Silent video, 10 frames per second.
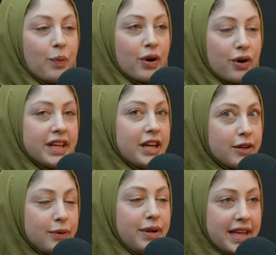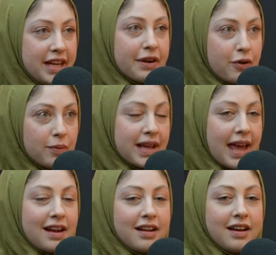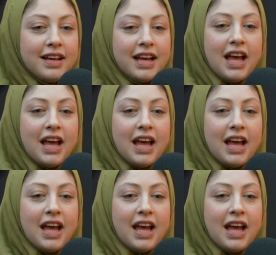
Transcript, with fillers: world, including here at home in Canada.